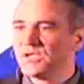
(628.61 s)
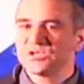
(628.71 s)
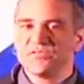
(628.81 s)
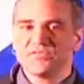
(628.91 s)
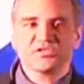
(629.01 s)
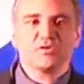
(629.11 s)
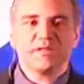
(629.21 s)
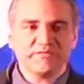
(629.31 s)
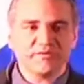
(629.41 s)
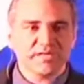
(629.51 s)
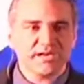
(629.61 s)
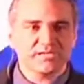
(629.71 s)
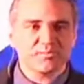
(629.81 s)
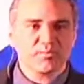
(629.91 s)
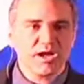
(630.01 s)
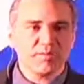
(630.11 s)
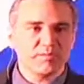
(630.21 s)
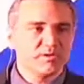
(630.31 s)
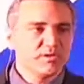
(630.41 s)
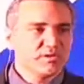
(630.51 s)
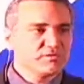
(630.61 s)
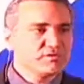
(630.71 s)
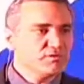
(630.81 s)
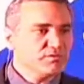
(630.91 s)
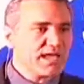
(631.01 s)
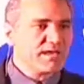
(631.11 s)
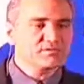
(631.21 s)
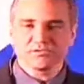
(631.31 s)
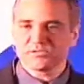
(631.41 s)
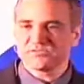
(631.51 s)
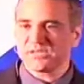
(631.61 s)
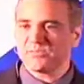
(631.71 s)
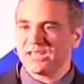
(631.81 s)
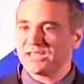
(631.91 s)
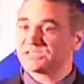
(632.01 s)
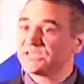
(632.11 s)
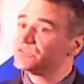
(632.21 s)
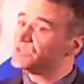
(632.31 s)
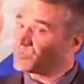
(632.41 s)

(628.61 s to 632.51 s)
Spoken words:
new target cell in the tissue. So if it's your liver that has a problem,